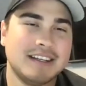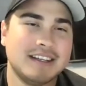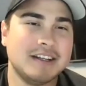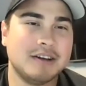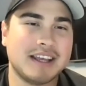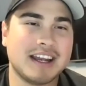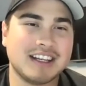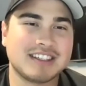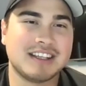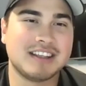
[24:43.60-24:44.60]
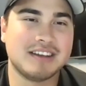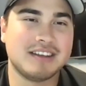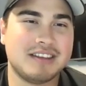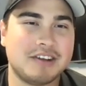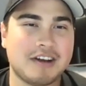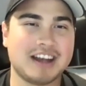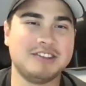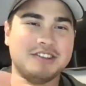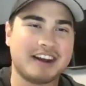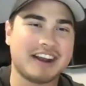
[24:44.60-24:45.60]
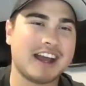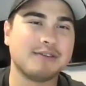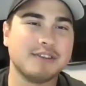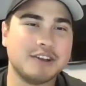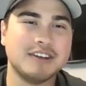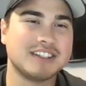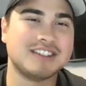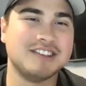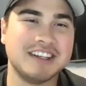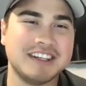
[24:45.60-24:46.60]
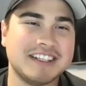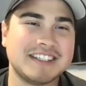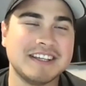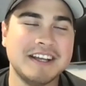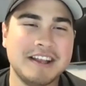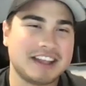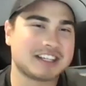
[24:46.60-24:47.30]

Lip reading: again, I just say the gratitude that I have for you as a student, that's